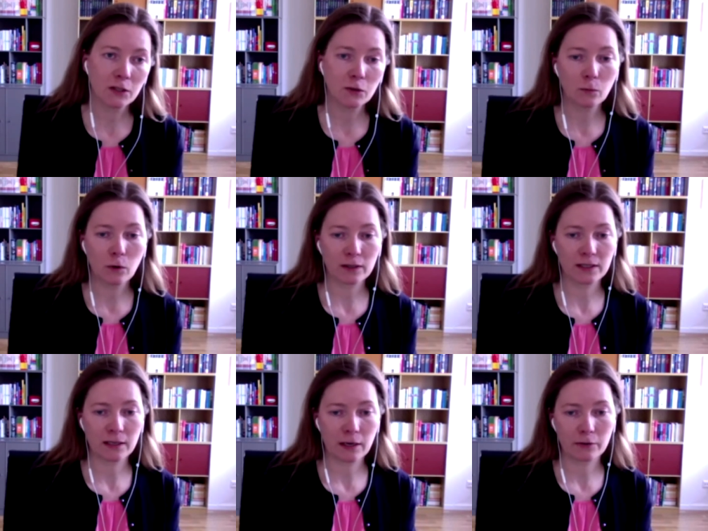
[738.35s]
new
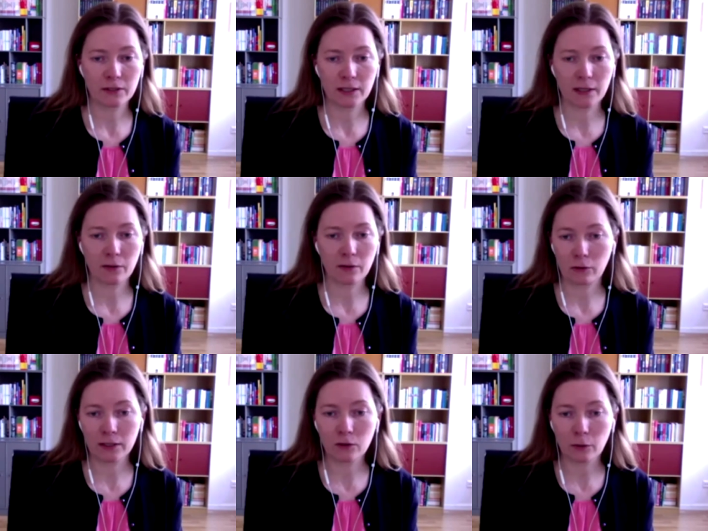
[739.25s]
work scenarios in,
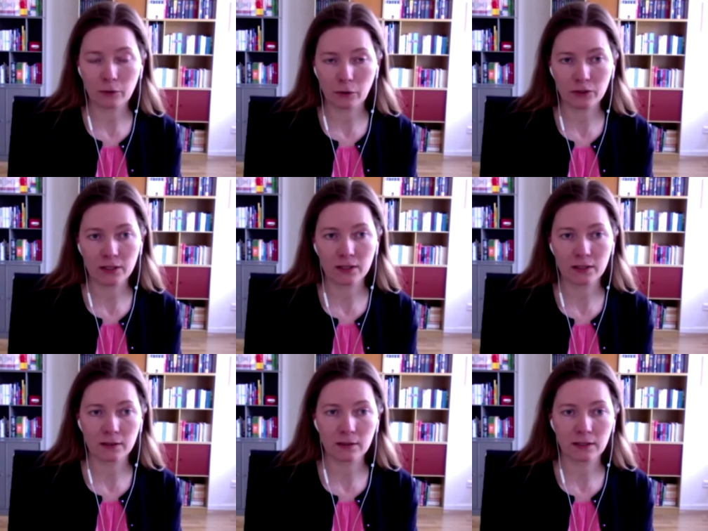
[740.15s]
the, in your
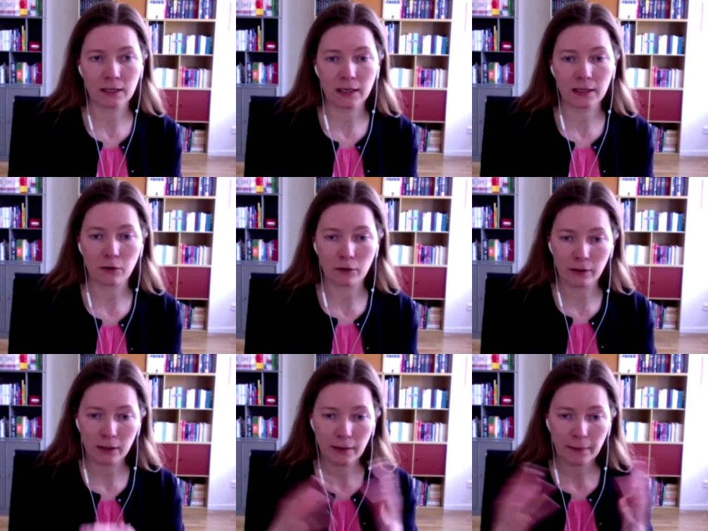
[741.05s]
processes and in
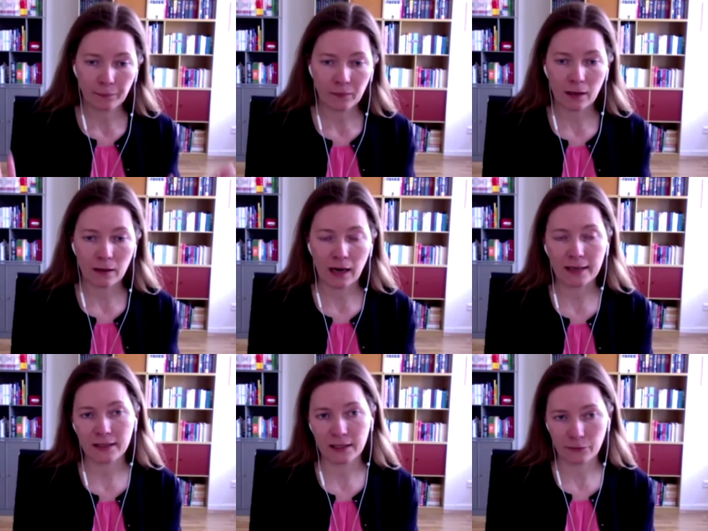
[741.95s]
your
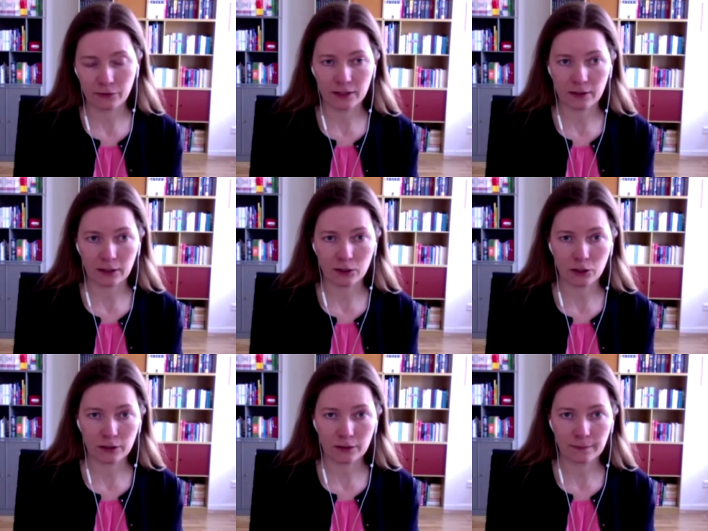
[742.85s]
uh, IT
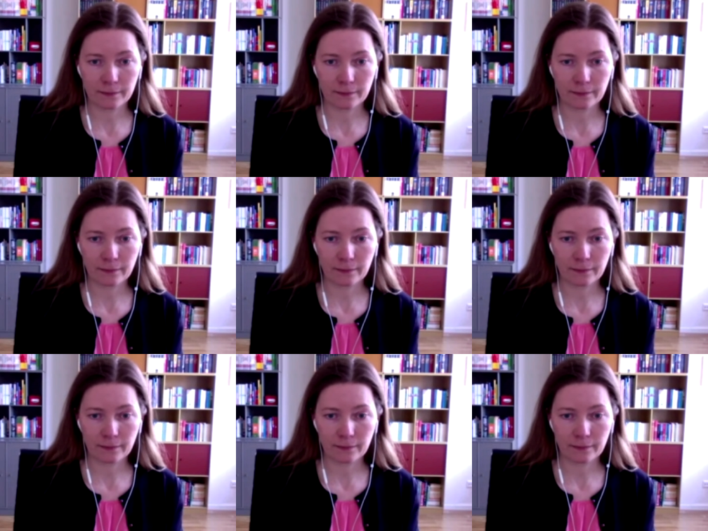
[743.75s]
infrastructures.